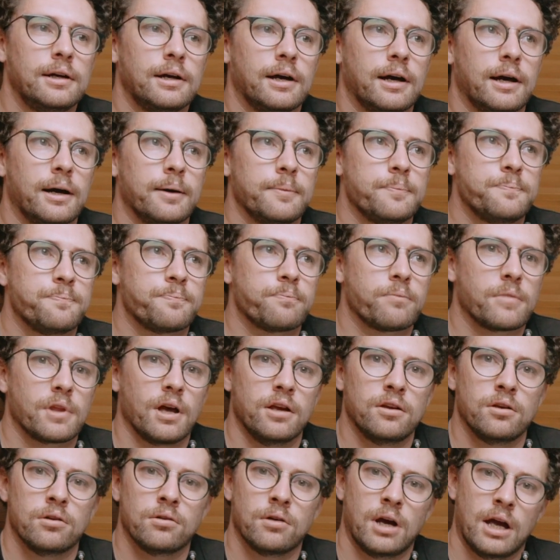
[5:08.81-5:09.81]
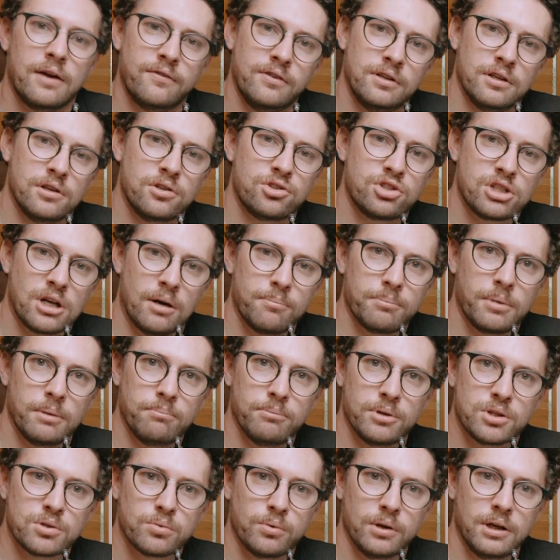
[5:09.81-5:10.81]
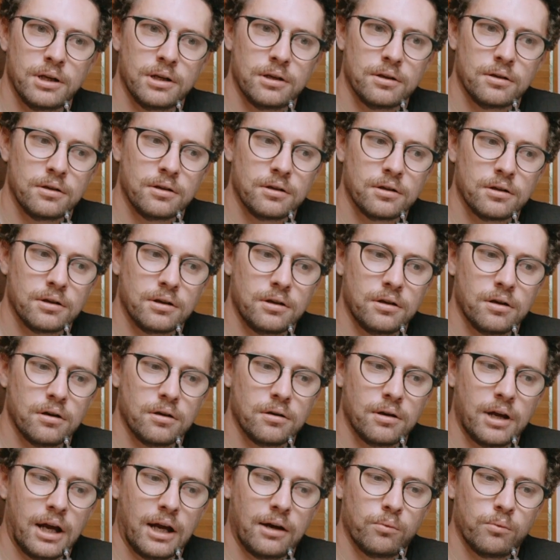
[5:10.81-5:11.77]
And you're not having to jump in between, you know,